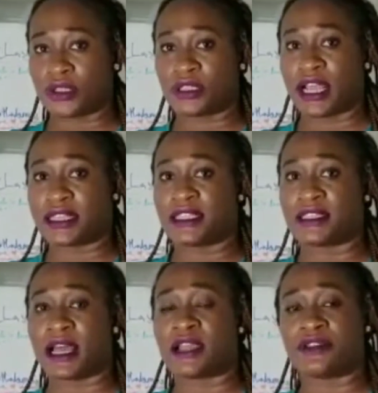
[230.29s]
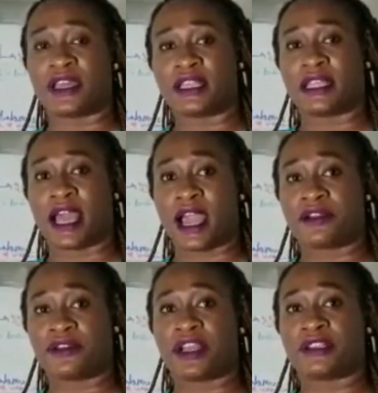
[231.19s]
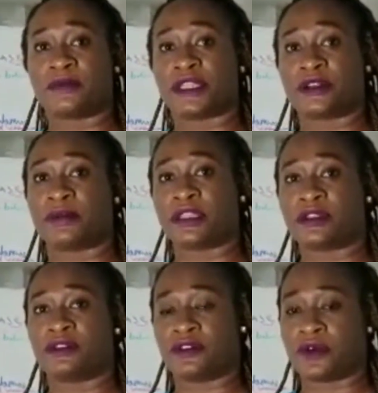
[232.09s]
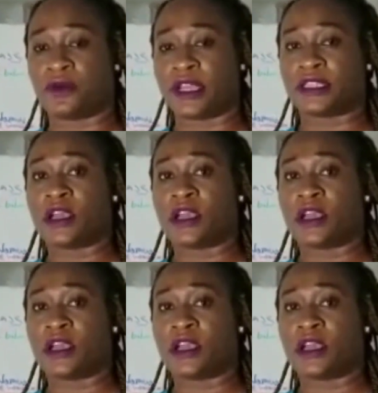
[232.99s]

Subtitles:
That is how you get the accurate measurement of your weight.